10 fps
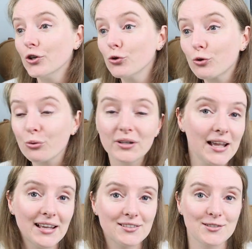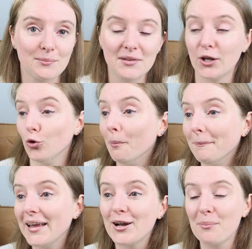you create something you
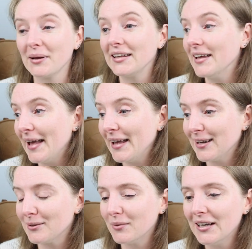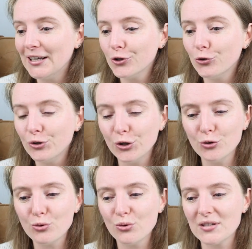make up a game you
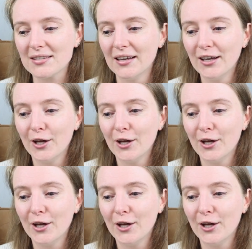use